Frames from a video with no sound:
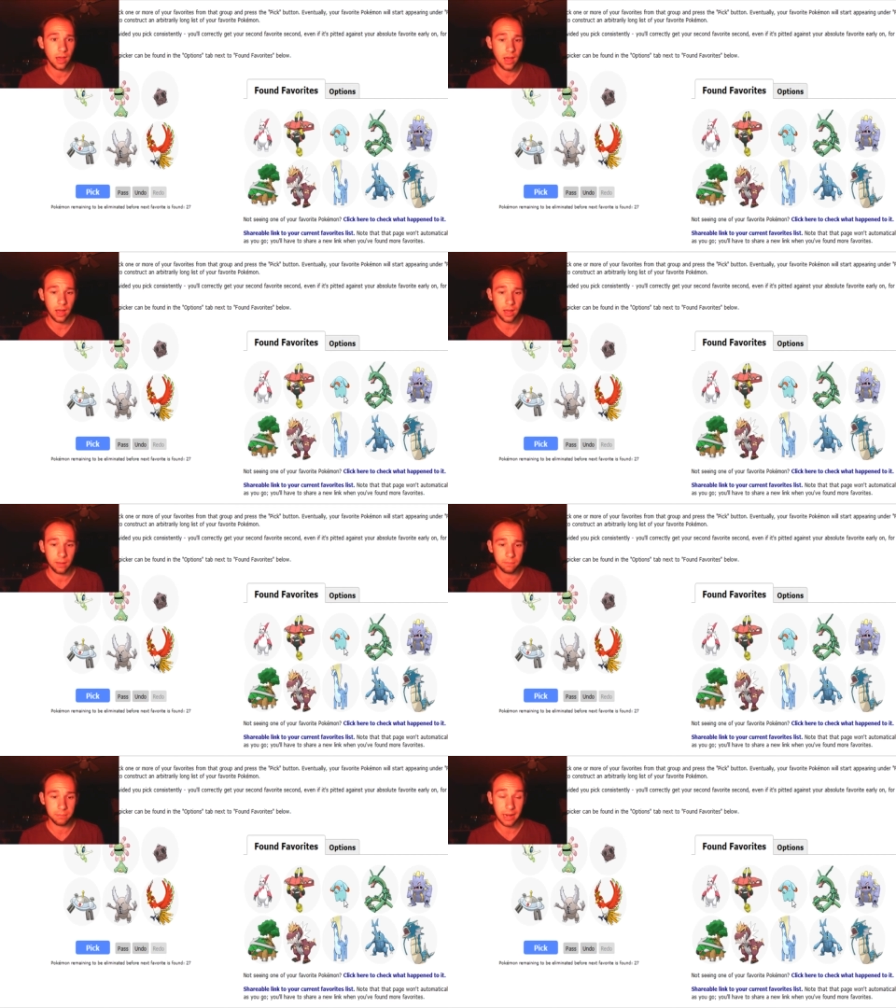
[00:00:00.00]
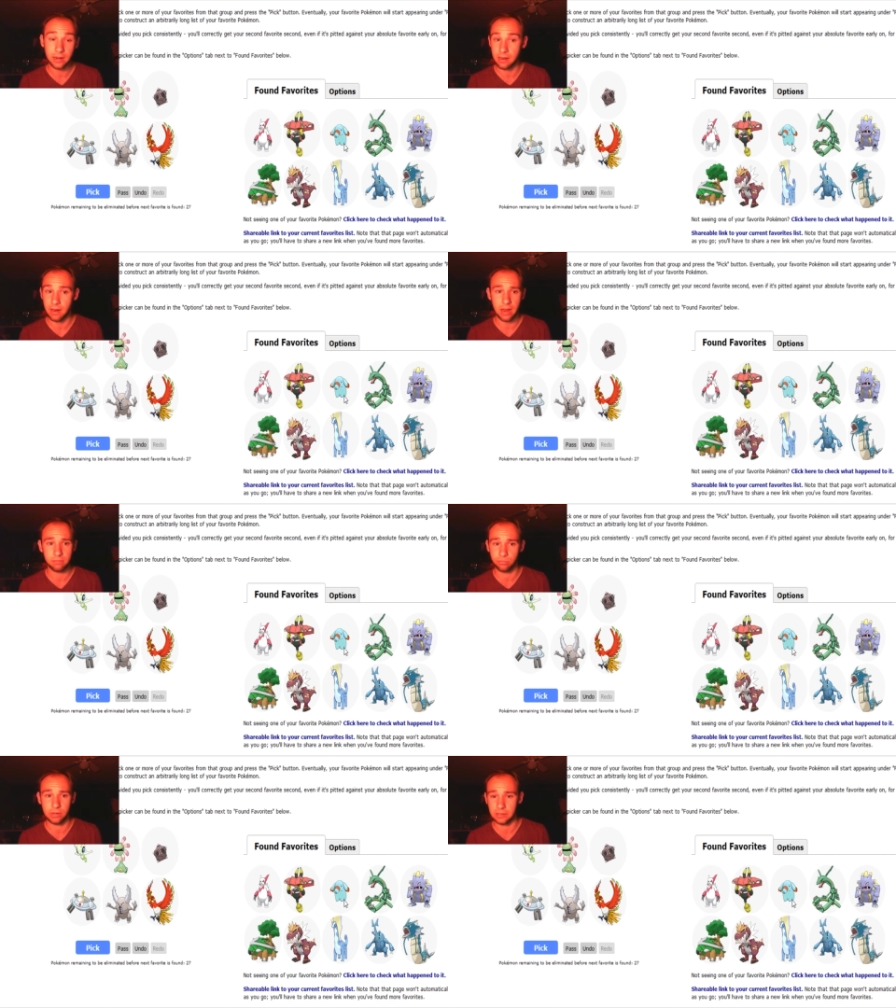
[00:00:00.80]
Um, but I, I
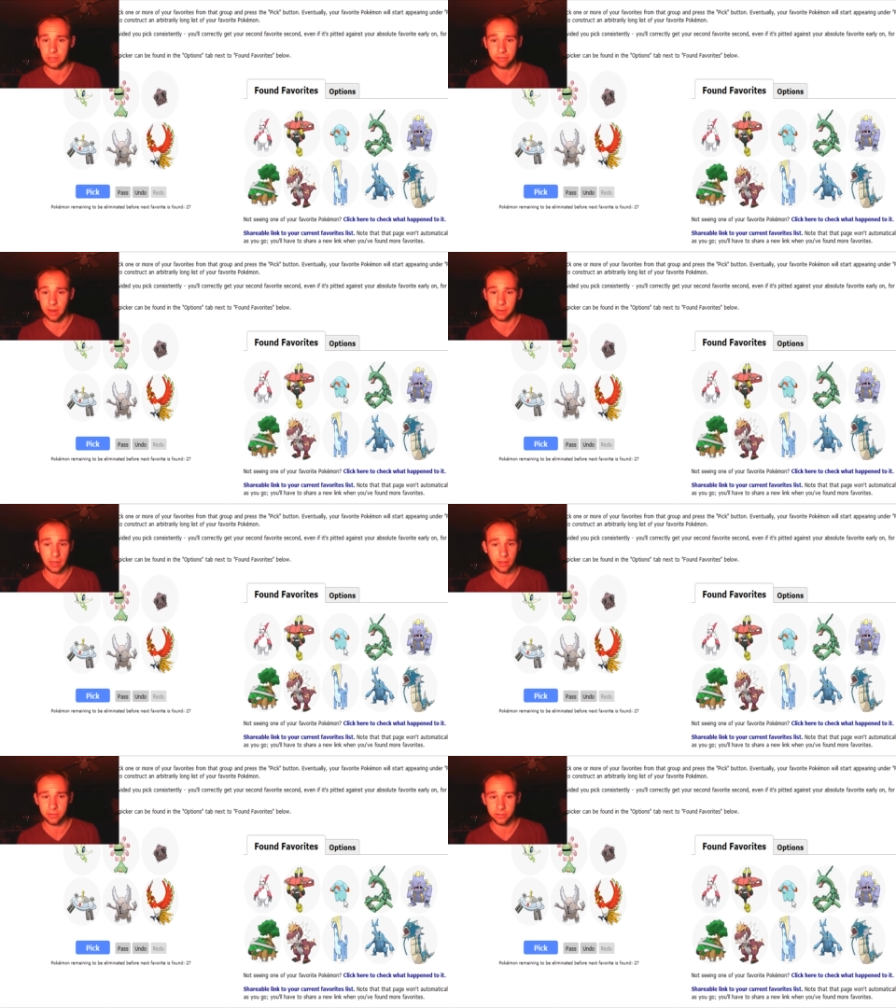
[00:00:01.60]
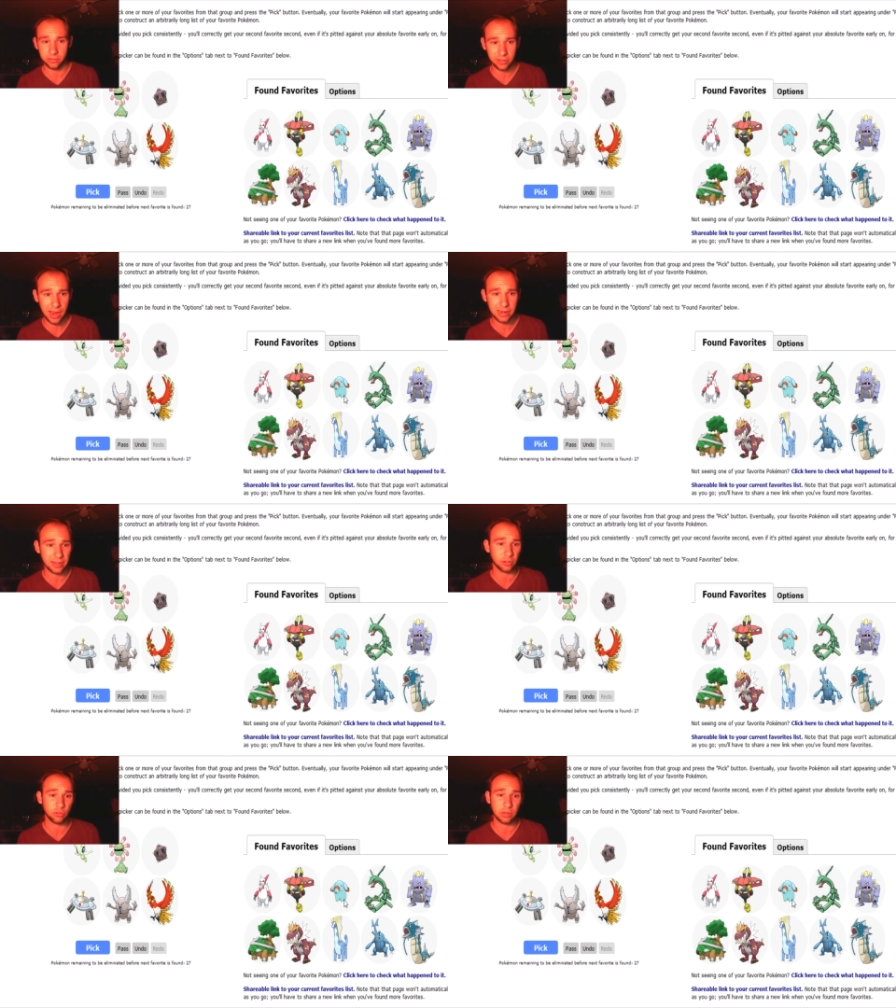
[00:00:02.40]
really like Fampi. I love its design. I
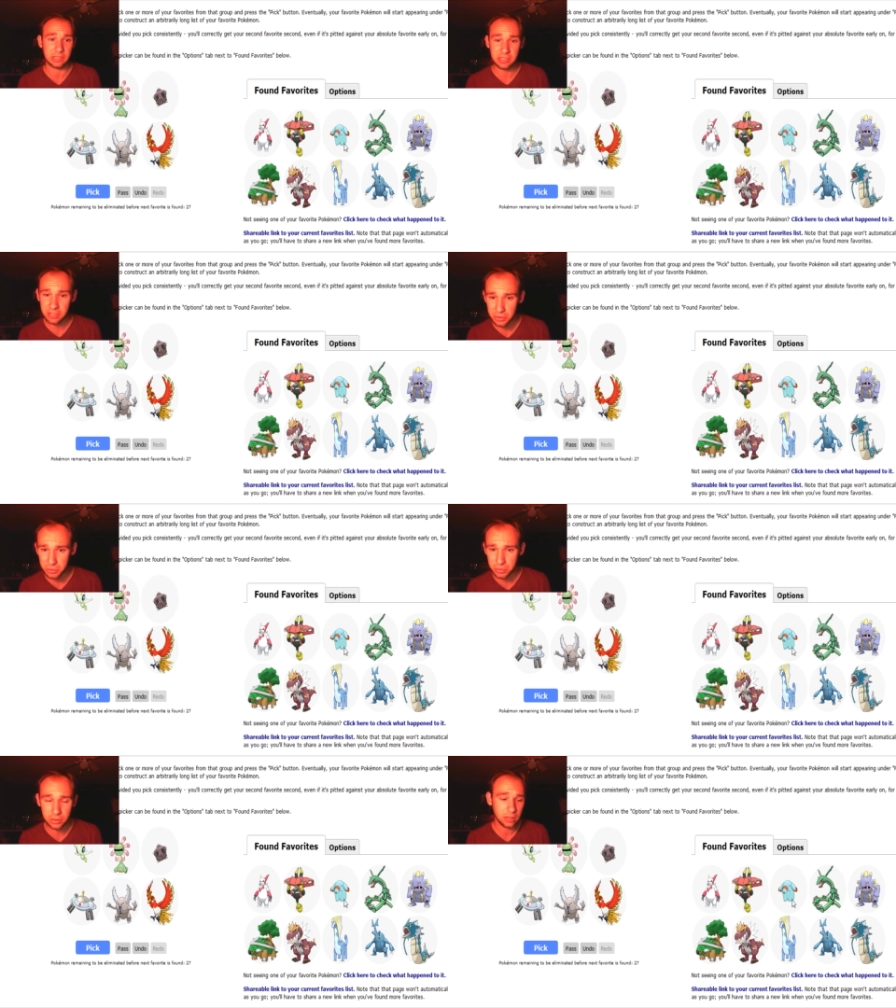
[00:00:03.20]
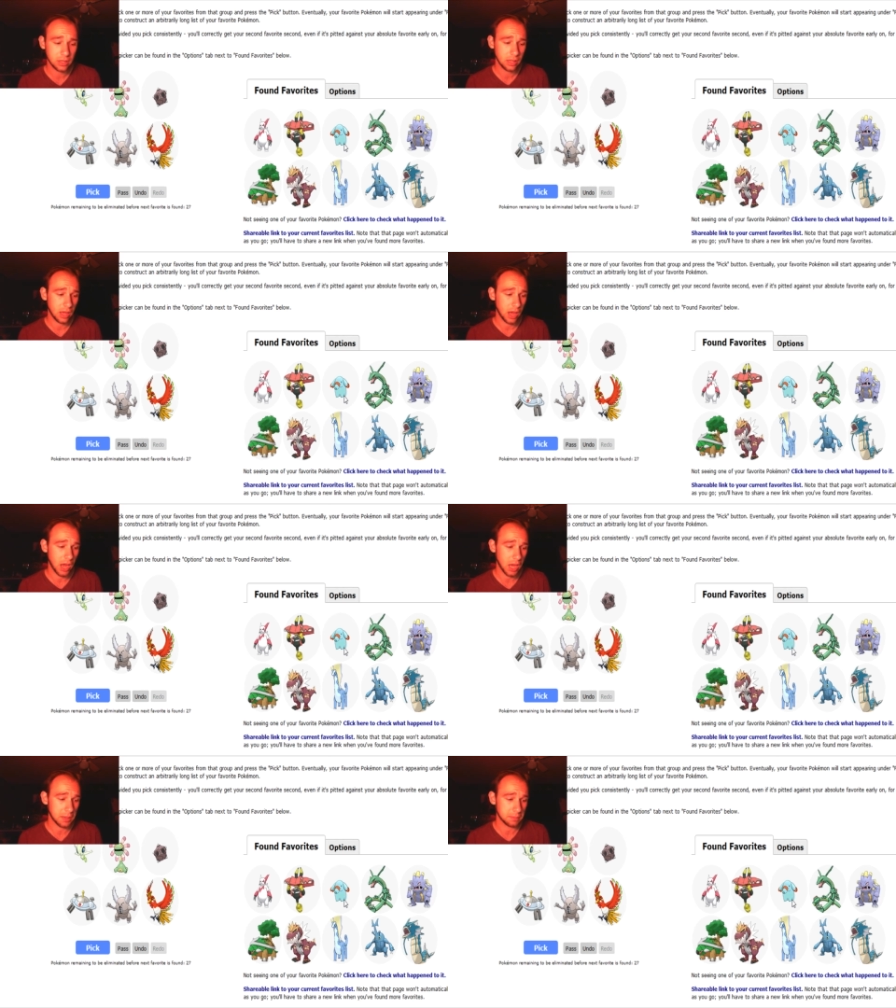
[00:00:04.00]
think it's really cute.
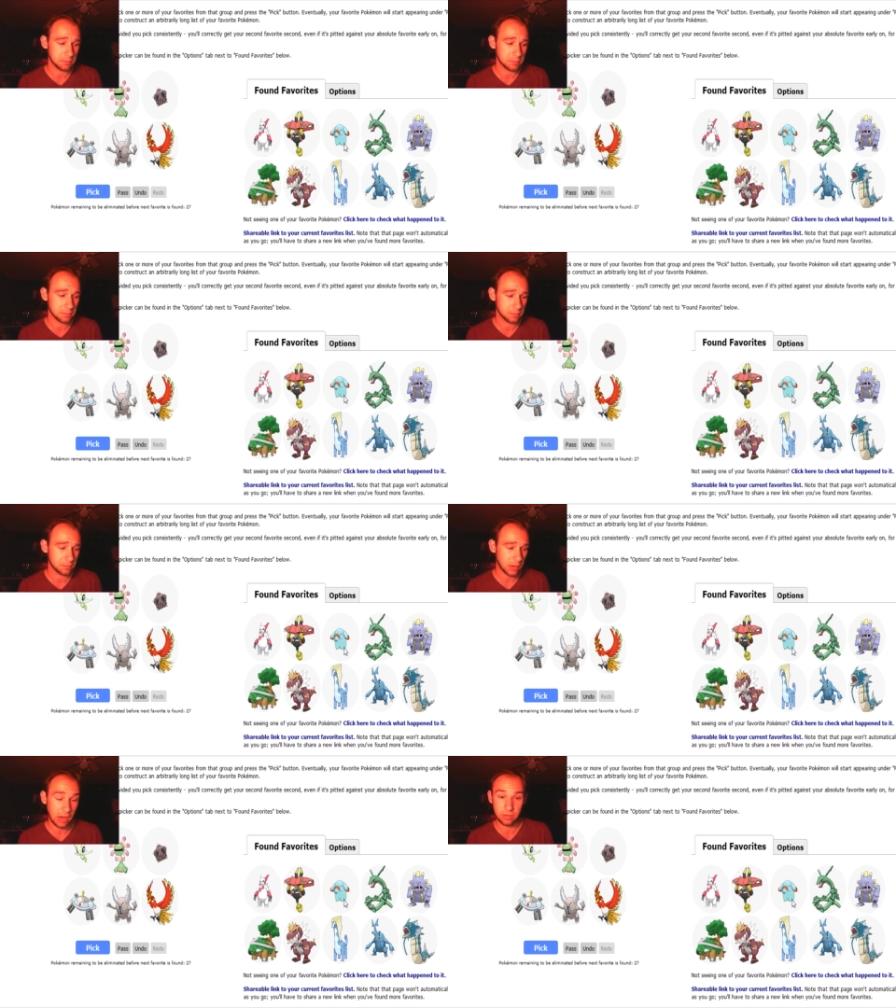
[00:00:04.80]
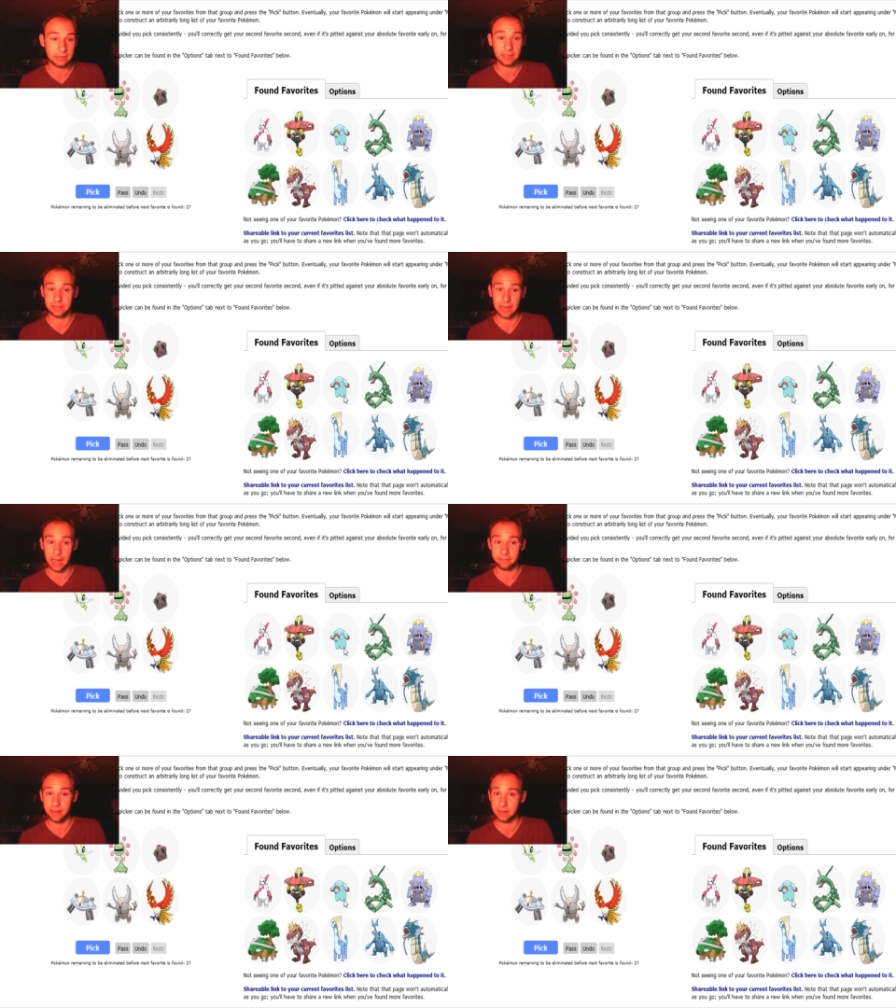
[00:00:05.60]
Um, I really like
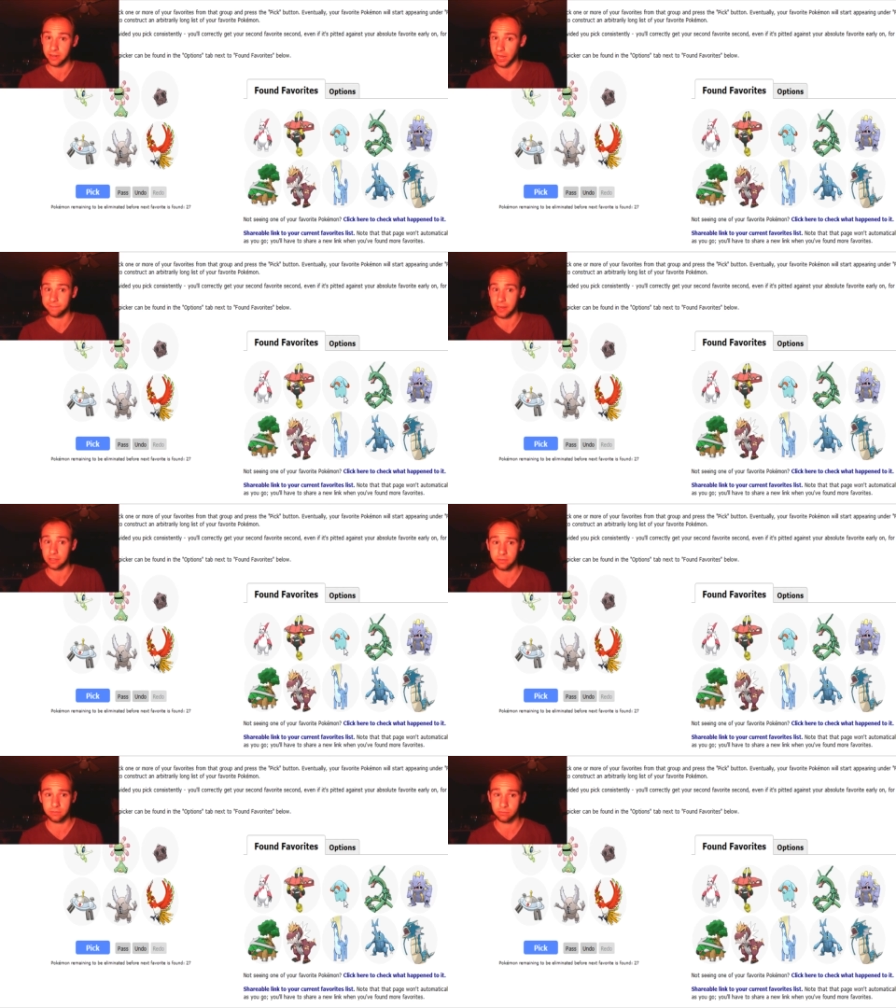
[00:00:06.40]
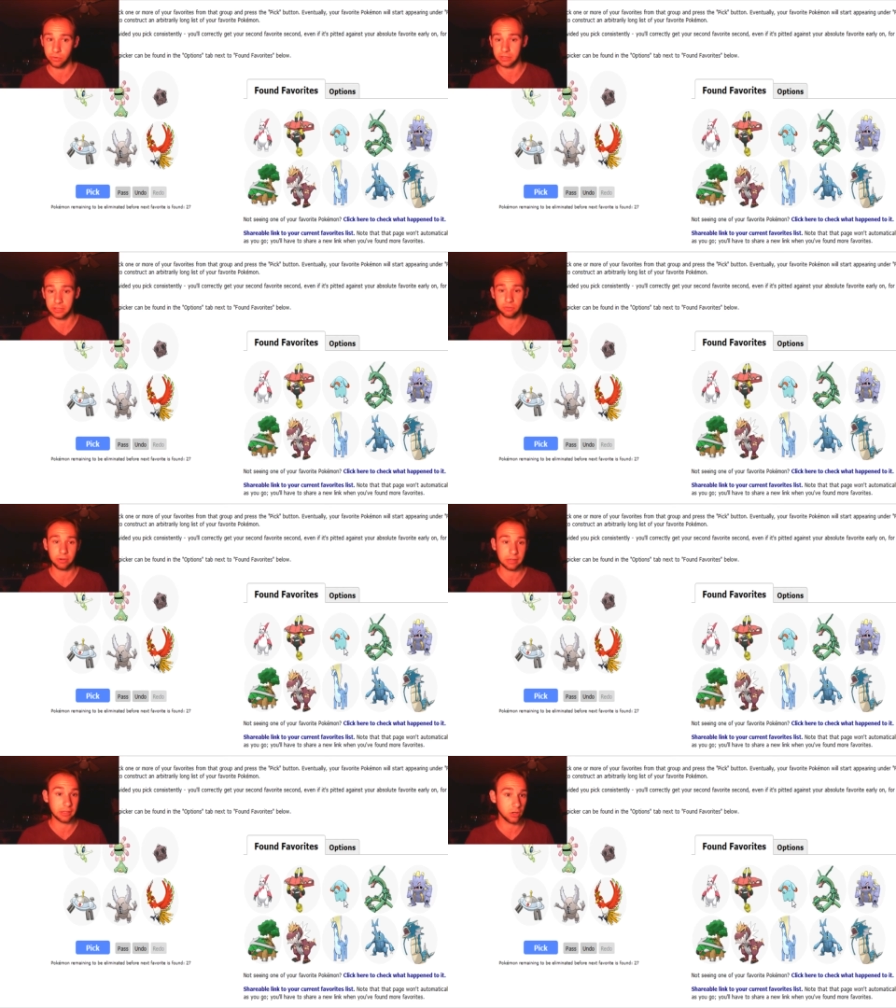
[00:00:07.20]
Donphan. Donphan's really,
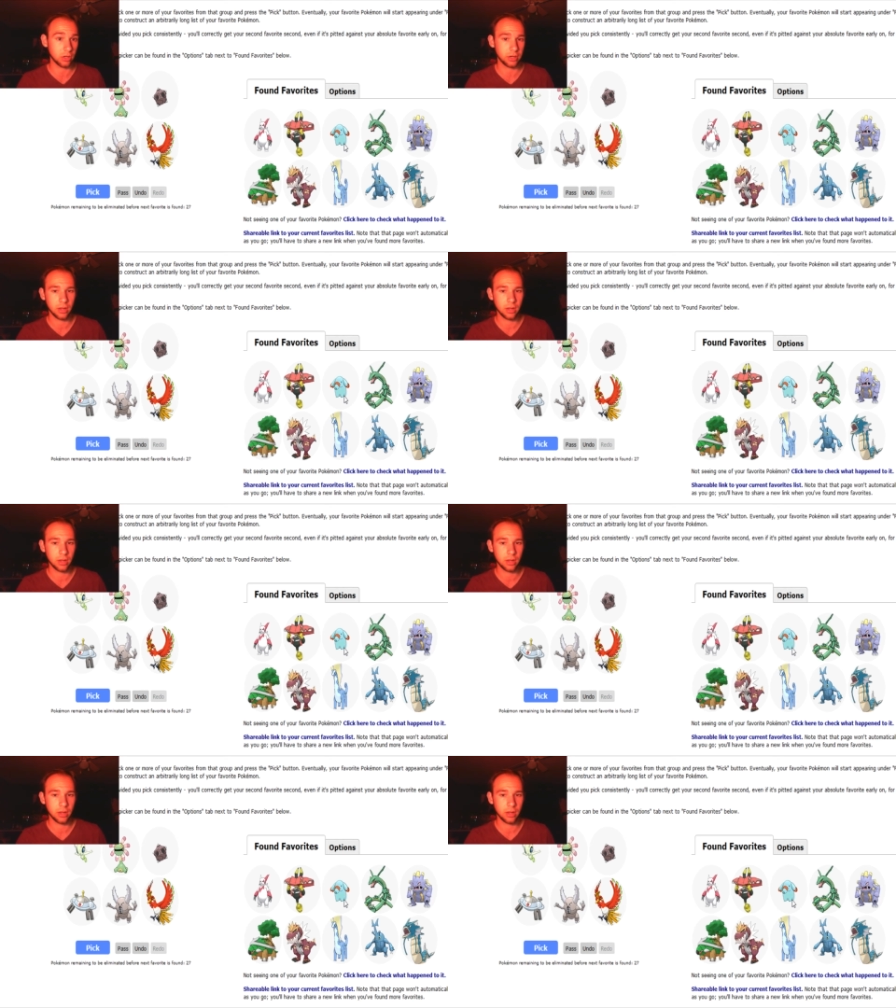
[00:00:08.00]
really good.